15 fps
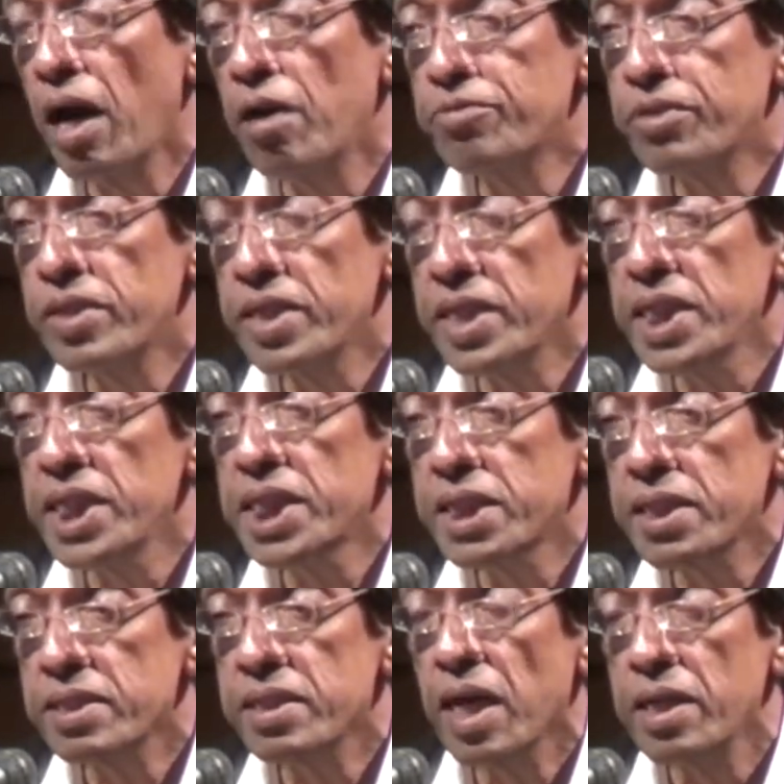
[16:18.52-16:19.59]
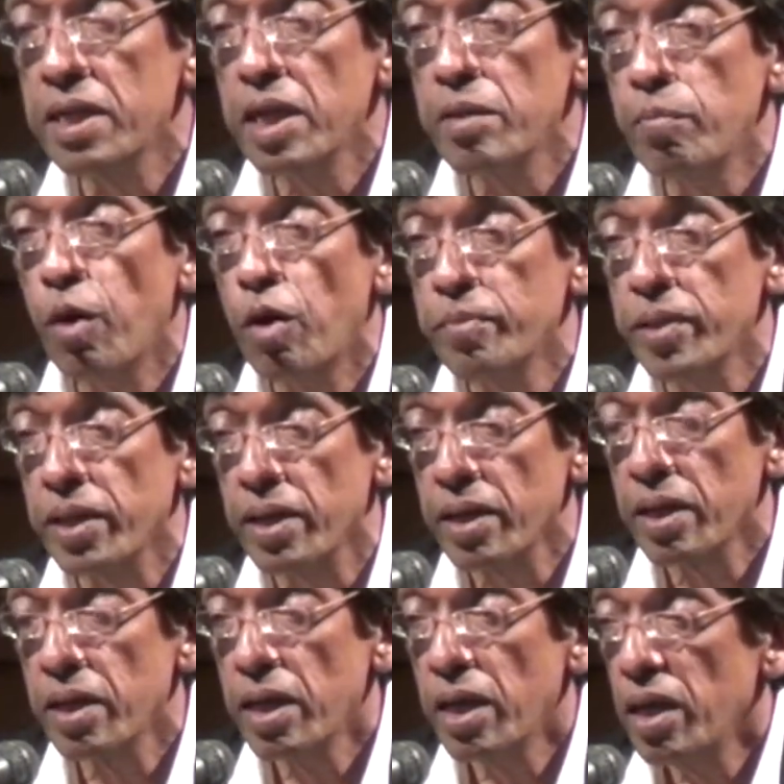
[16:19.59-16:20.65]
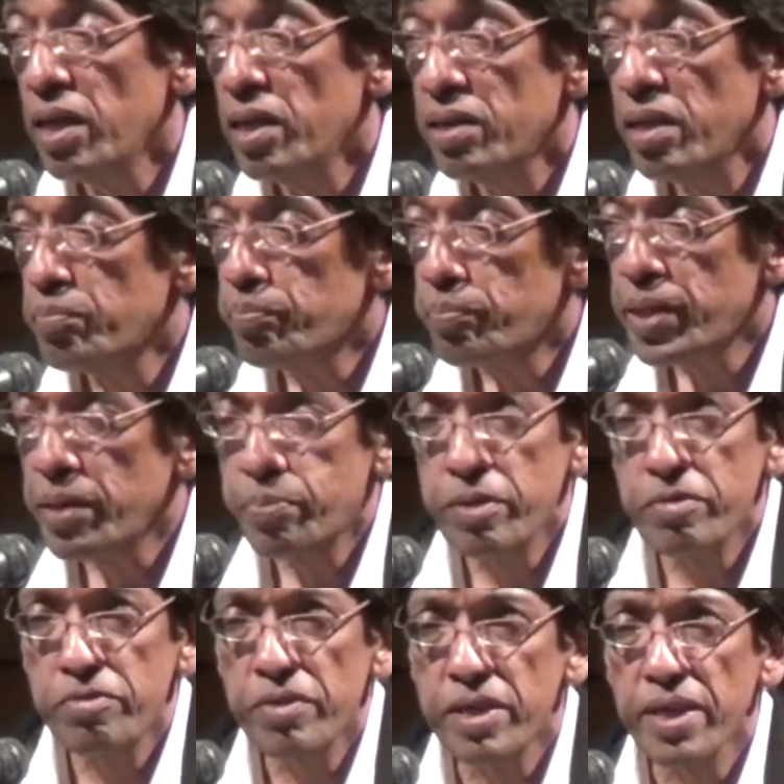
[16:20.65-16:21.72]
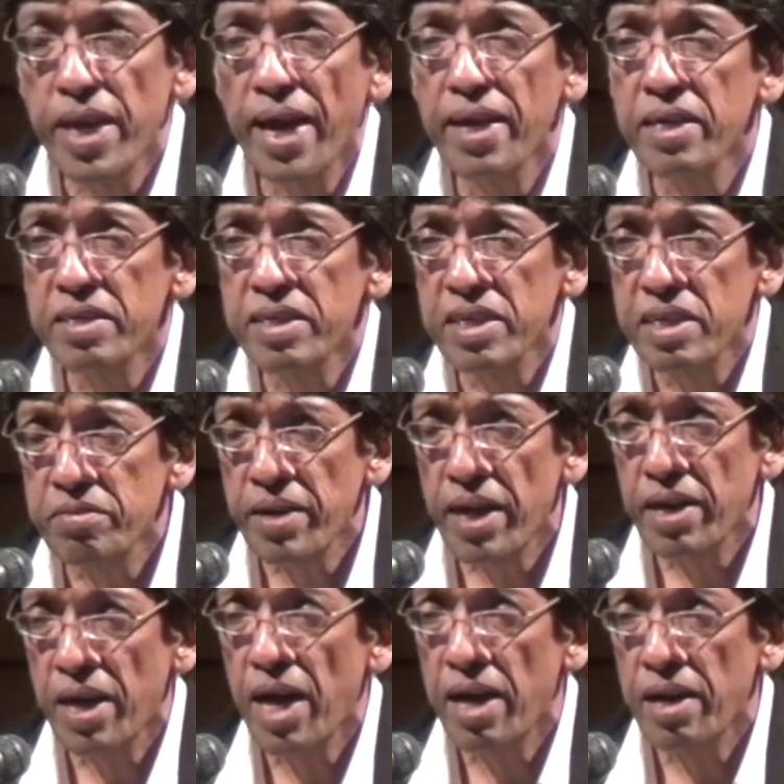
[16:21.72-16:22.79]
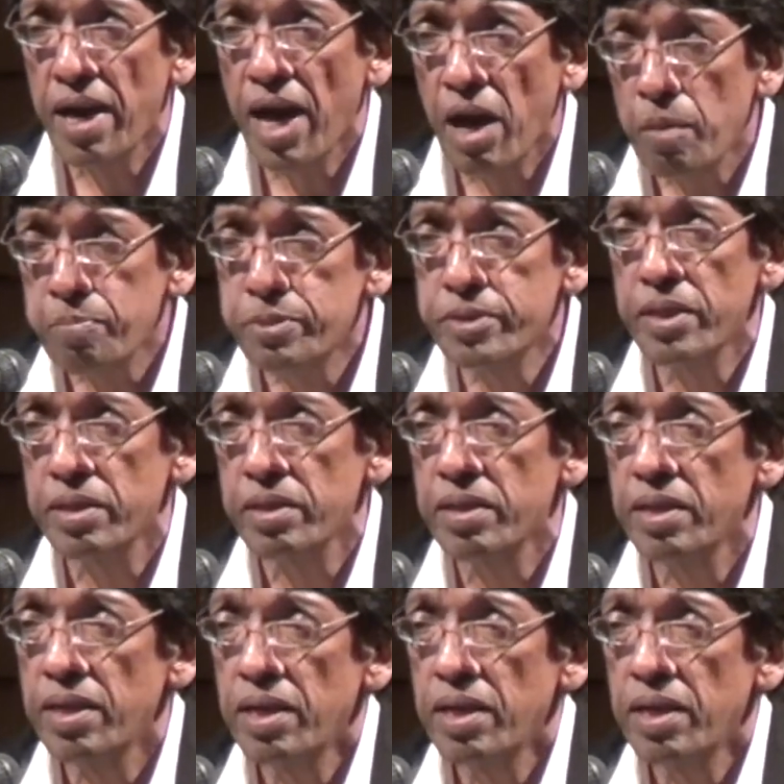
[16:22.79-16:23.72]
after the Easter Sunday bombing. The people were very angry, they were upset.